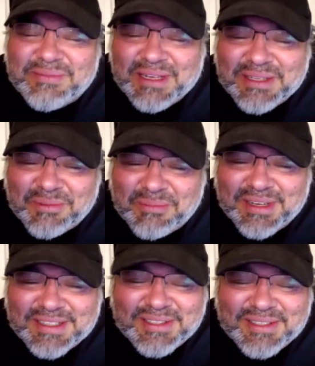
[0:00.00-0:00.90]
my little
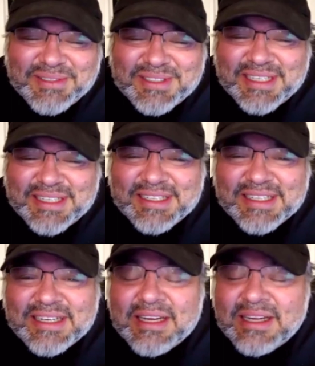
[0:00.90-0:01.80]
brother who's a...
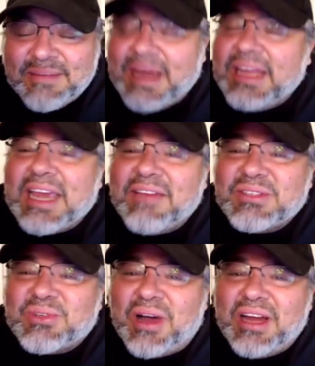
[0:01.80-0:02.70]
Man, he gave us
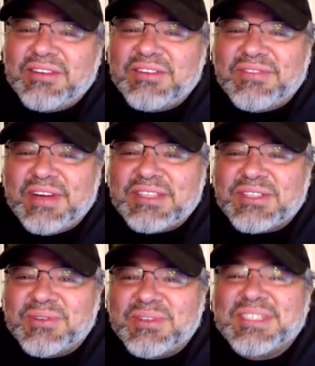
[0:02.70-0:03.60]
quite an
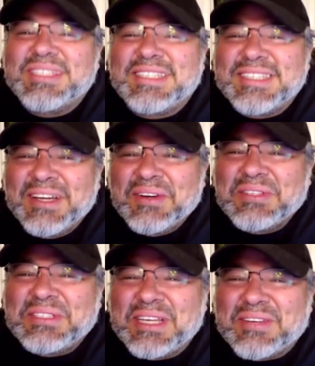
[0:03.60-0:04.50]
adventure. We'll
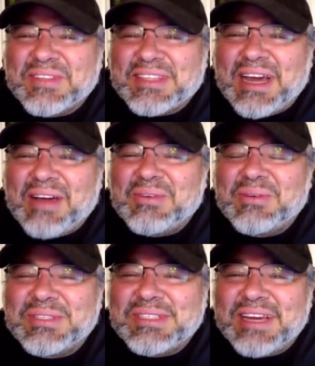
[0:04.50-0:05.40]
stick with that one.
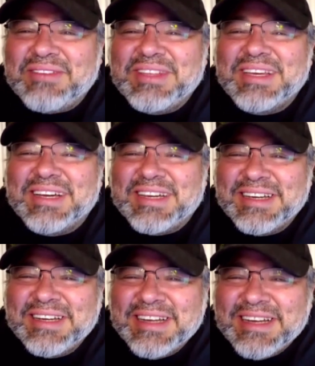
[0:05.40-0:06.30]
We'll save the
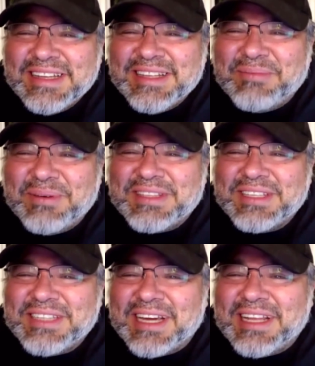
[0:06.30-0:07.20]
put the
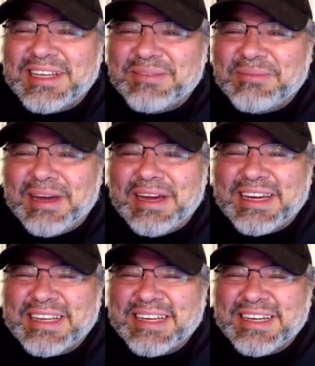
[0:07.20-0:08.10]
jelly in the
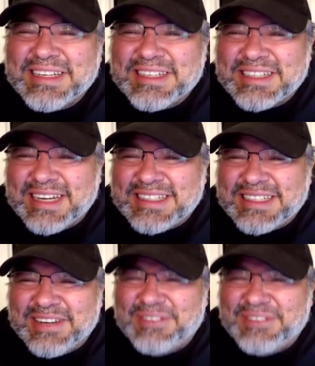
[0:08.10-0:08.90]
bag kind of